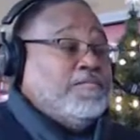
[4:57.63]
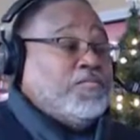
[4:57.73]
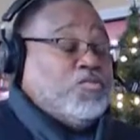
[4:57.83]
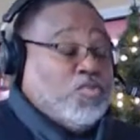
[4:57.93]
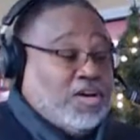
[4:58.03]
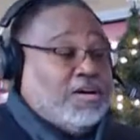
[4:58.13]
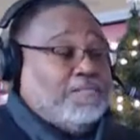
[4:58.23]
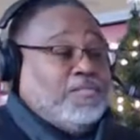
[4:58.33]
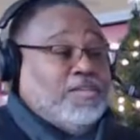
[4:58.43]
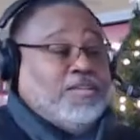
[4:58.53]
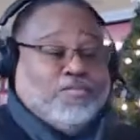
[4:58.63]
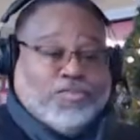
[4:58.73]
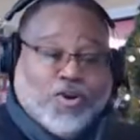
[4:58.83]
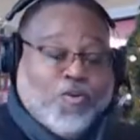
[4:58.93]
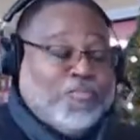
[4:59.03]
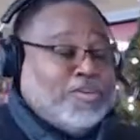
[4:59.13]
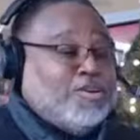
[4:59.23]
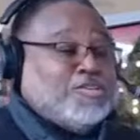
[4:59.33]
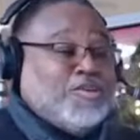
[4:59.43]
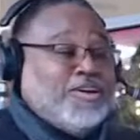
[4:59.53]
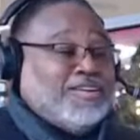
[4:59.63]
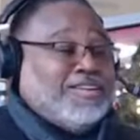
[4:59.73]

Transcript: You come, open your trunk,